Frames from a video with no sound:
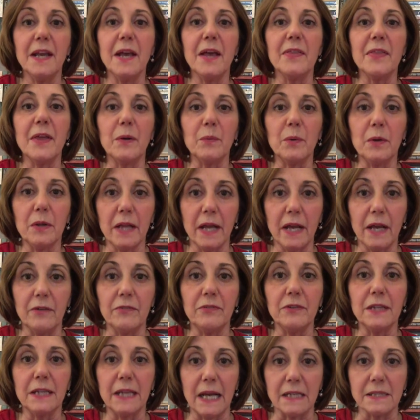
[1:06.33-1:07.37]
that will have
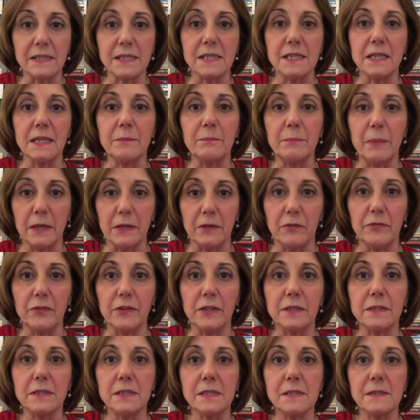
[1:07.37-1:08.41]
lasting
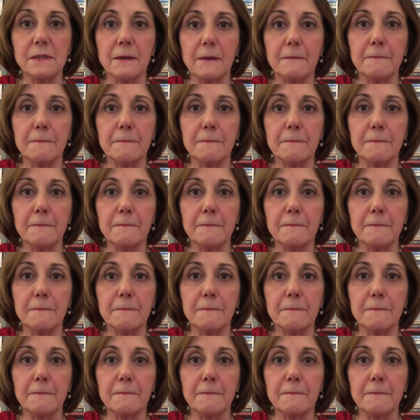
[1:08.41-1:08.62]
benefits.